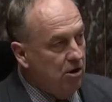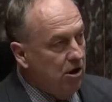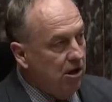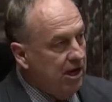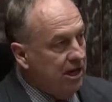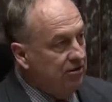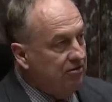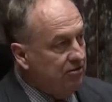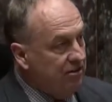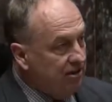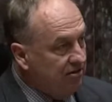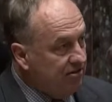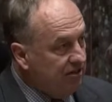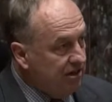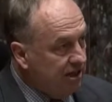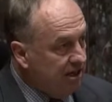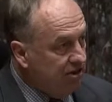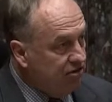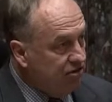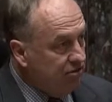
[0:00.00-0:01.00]
is this
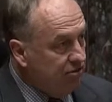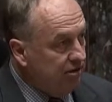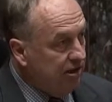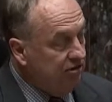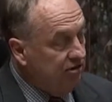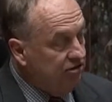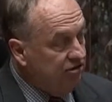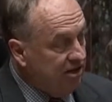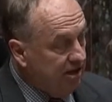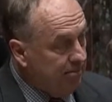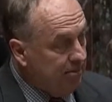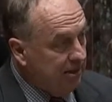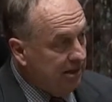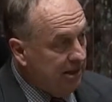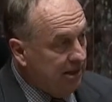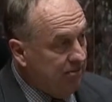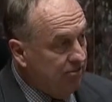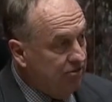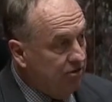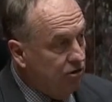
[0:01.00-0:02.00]
an issue that she
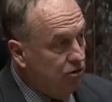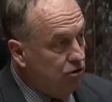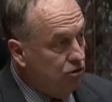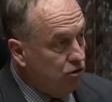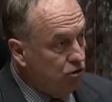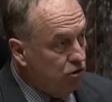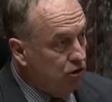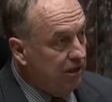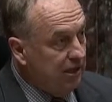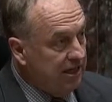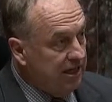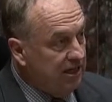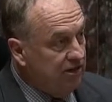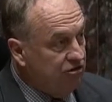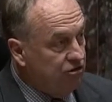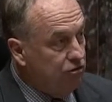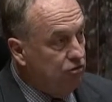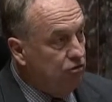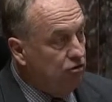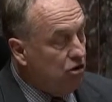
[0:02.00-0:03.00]
believes could
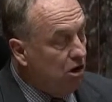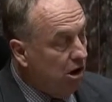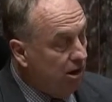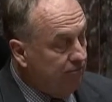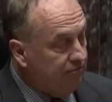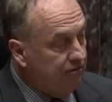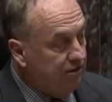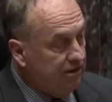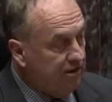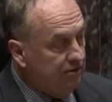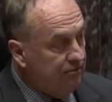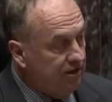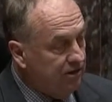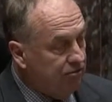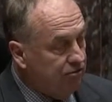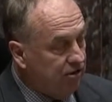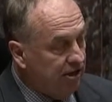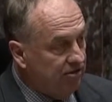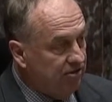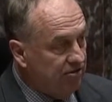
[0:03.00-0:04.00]
lead to conflict of
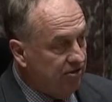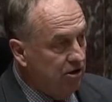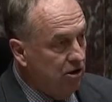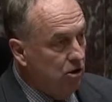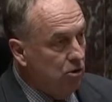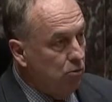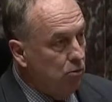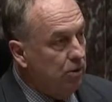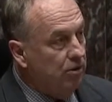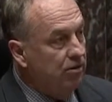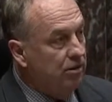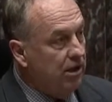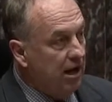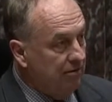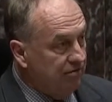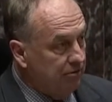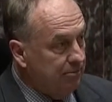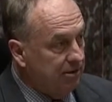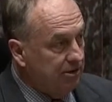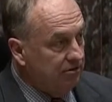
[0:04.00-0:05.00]
interest with
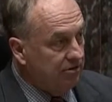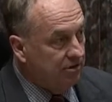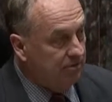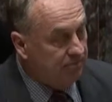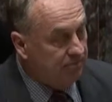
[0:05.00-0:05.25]
government?